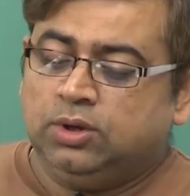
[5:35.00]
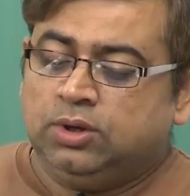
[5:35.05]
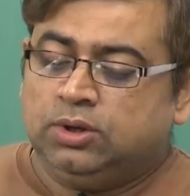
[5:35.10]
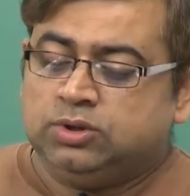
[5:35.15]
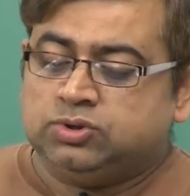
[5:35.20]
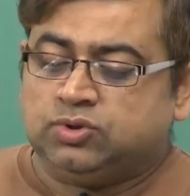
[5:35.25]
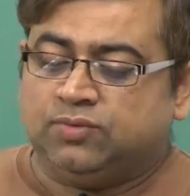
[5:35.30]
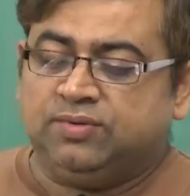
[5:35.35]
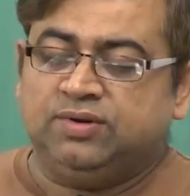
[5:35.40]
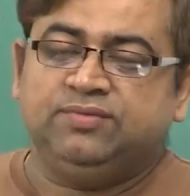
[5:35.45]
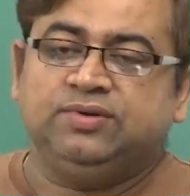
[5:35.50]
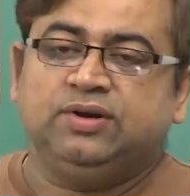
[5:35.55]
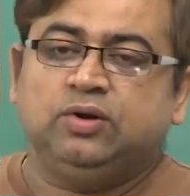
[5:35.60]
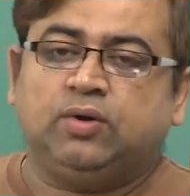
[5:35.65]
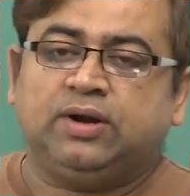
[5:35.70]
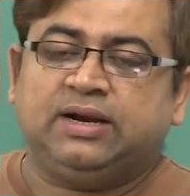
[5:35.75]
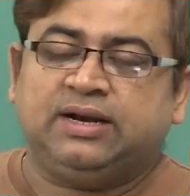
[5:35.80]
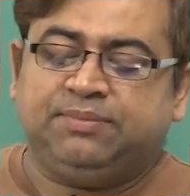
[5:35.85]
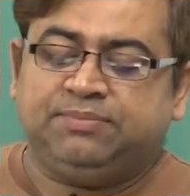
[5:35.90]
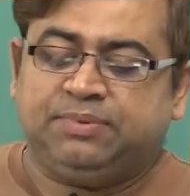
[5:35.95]
So, when we
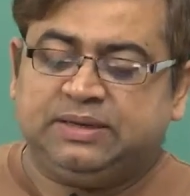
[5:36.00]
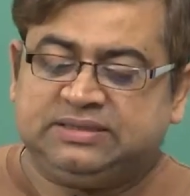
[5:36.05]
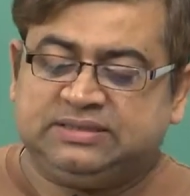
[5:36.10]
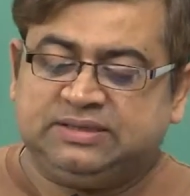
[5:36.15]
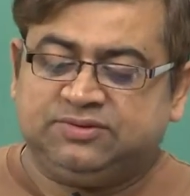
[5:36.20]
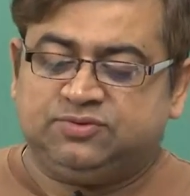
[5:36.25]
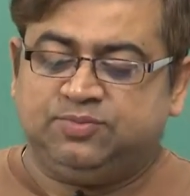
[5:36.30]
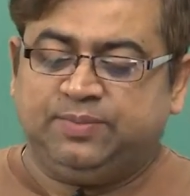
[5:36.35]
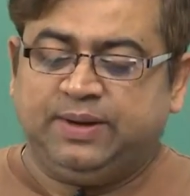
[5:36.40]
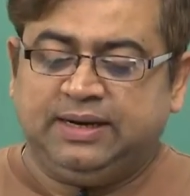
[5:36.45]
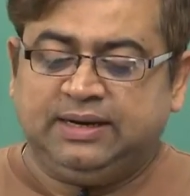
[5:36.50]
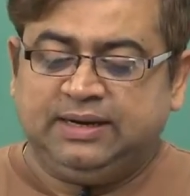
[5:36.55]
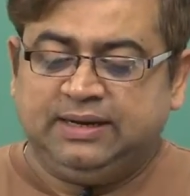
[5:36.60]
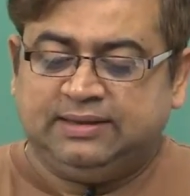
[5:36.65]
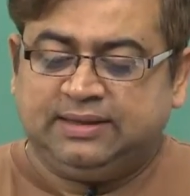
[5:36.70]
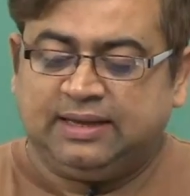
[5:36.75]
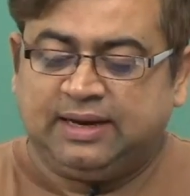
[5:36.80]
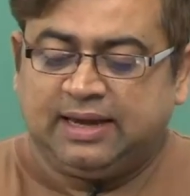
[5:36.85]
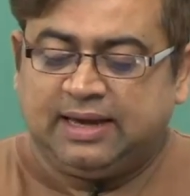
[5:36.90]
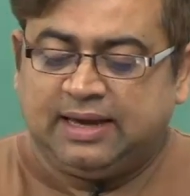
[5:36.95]
look at abrasives mainly
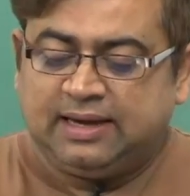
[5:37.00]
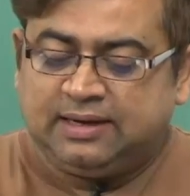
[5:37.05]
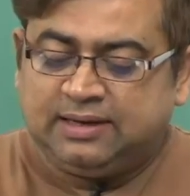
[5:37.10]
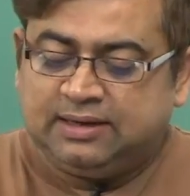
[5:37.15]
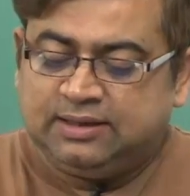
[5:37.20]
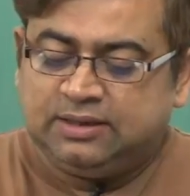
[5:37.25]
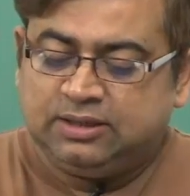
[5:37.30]
there are